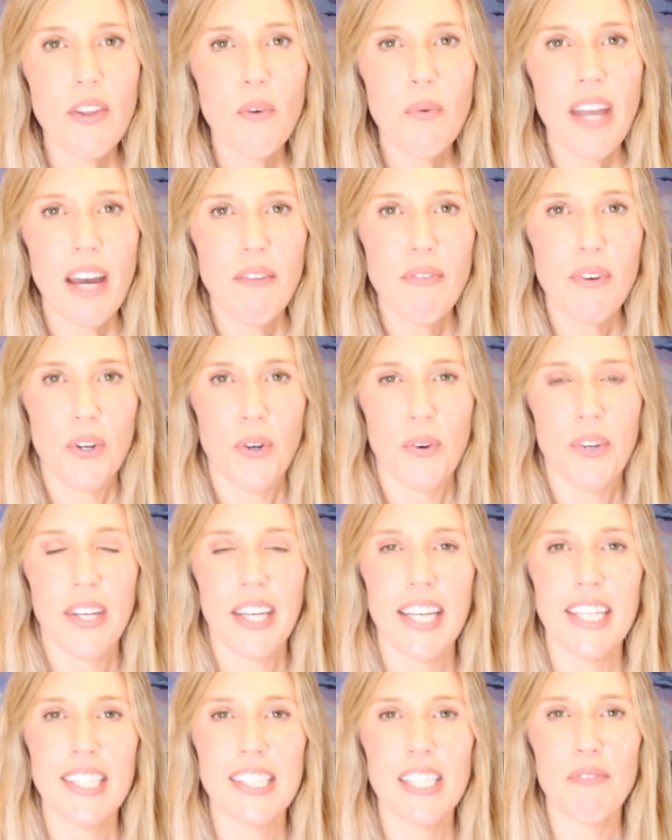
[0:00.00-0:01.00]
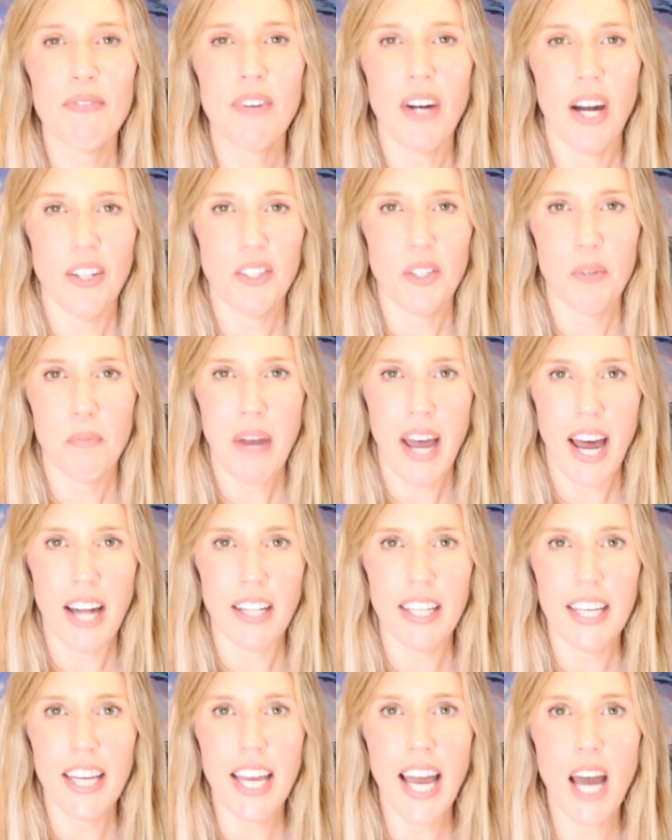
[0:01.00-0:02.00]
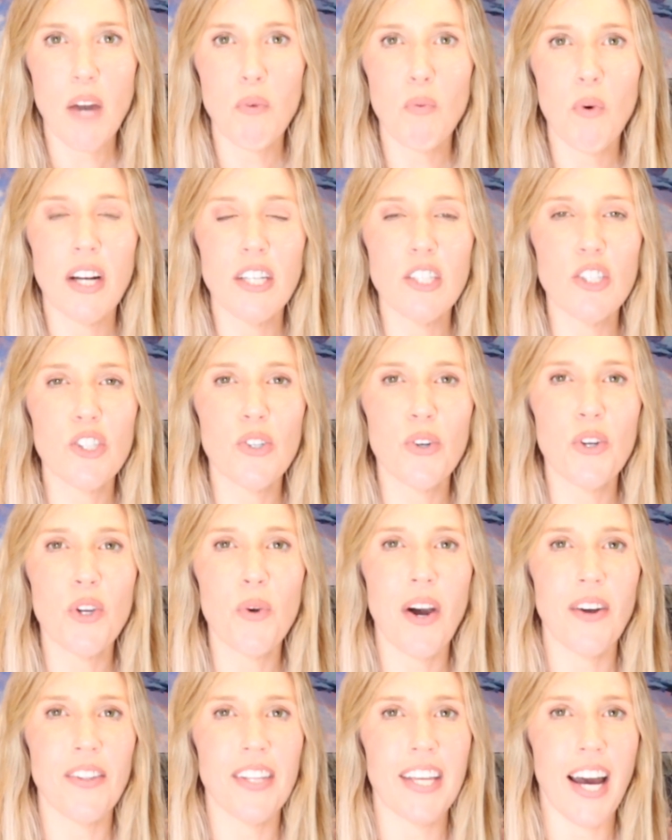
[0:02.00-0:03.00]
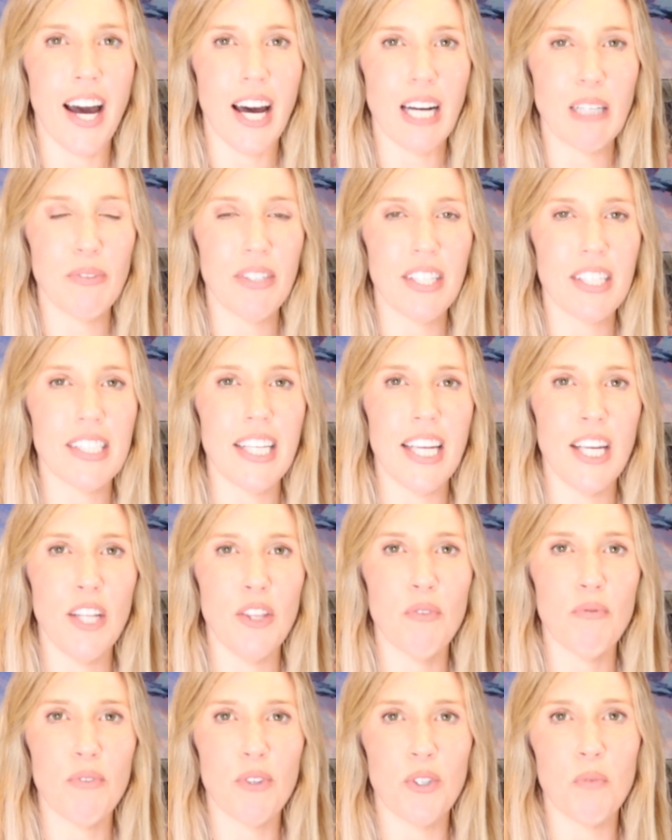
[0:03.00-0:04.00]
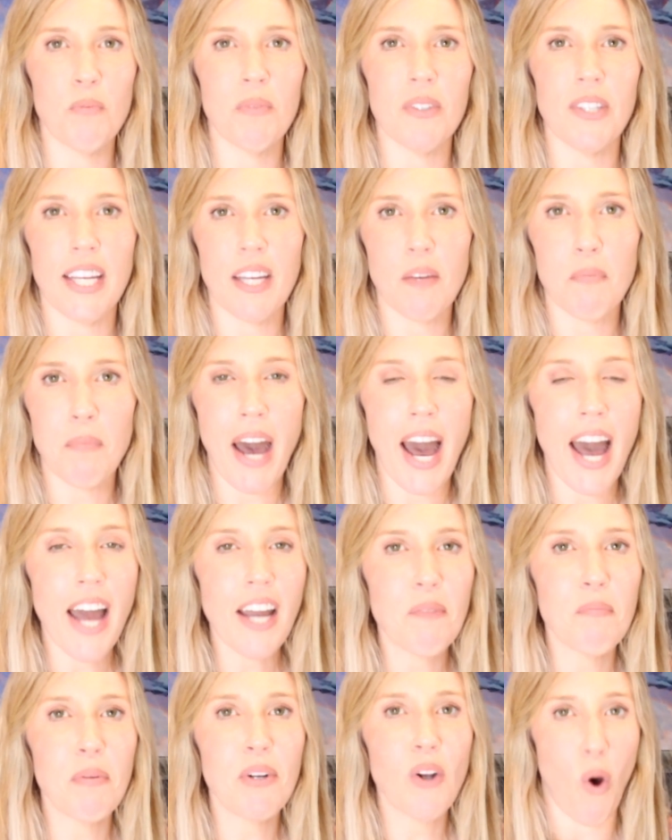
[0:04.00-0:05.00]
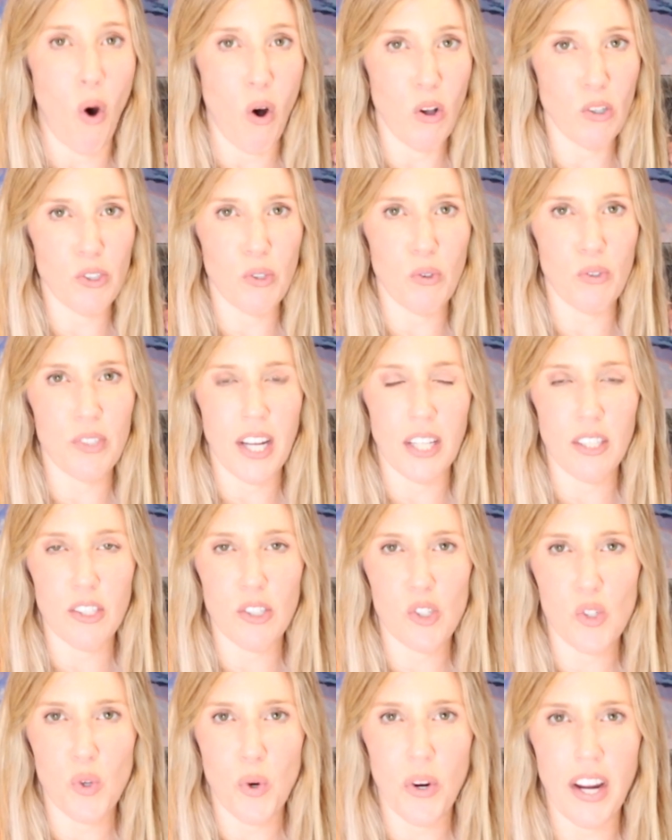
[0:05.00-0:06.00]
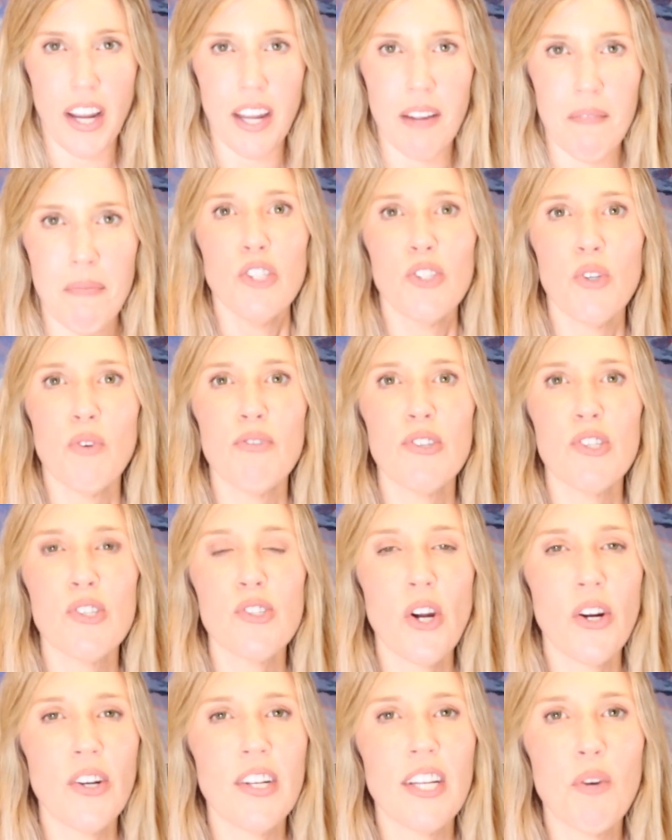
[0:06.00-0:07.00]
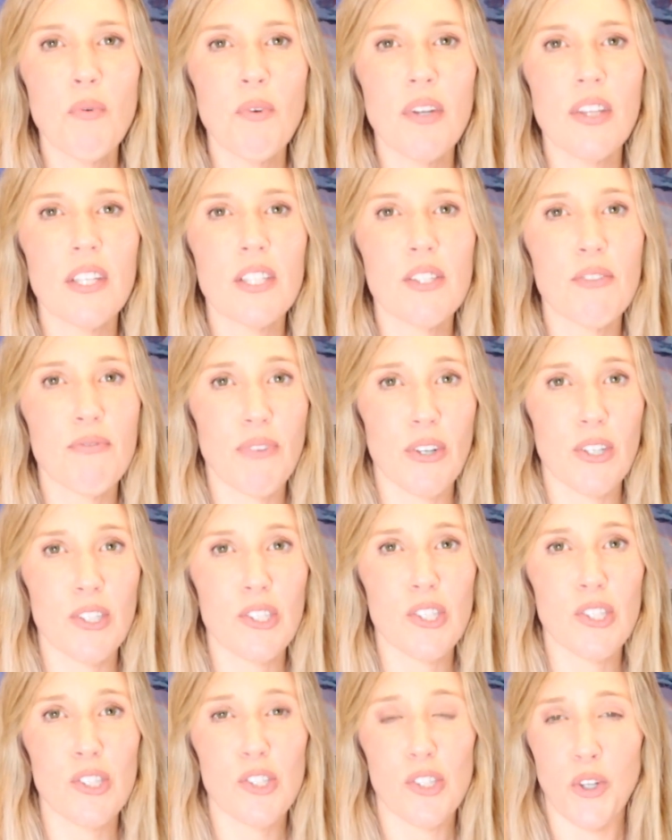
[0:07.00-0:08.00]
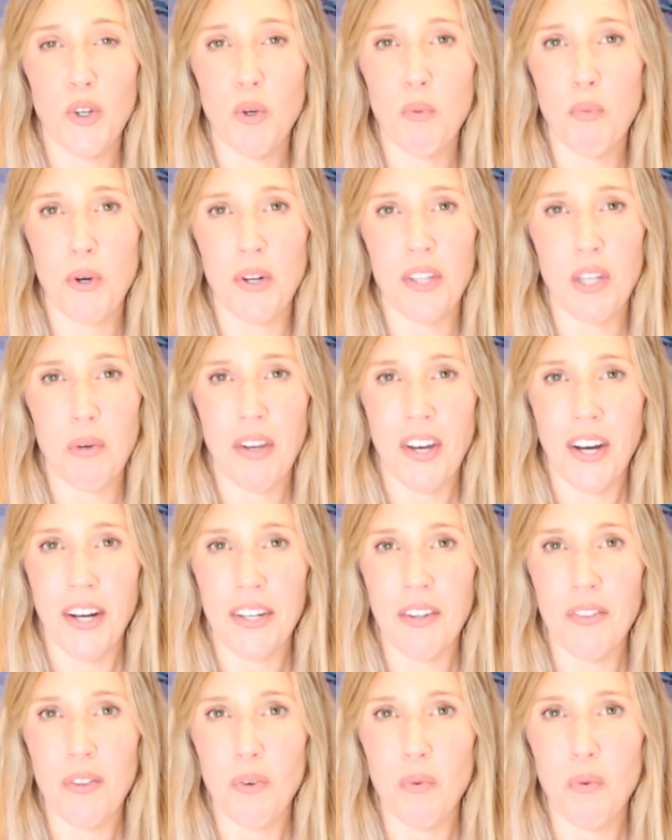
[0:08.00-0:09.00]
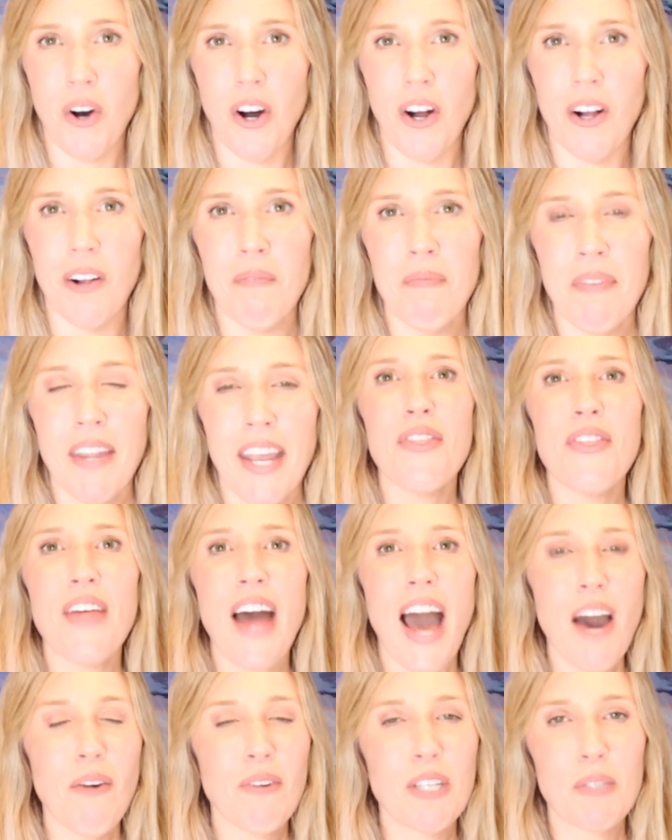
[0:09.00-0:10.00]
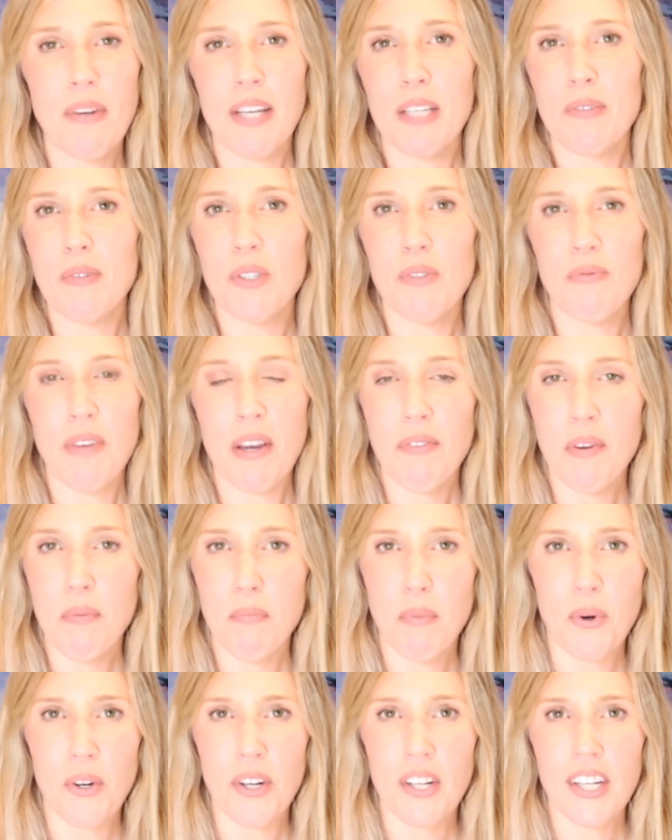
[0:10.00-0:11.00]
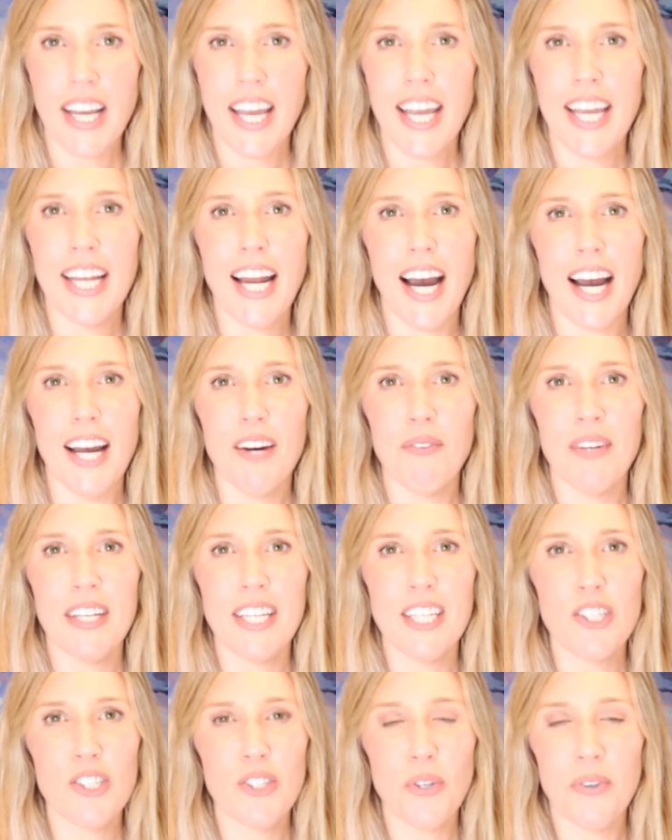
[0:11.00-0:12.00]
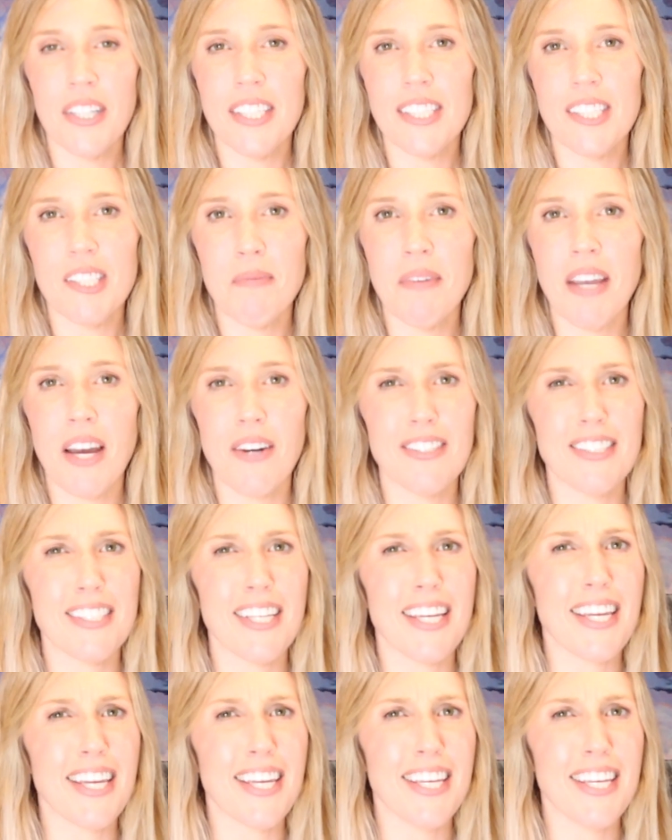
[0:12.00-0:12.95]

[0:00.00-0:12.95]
that we have a cohesive color palette, I want to show you how the objects in the room link back, but also tell a story. So starting with this first snowboard that we hung on the wall. That was my husband's favorite board. And when he showed it to me, I was like,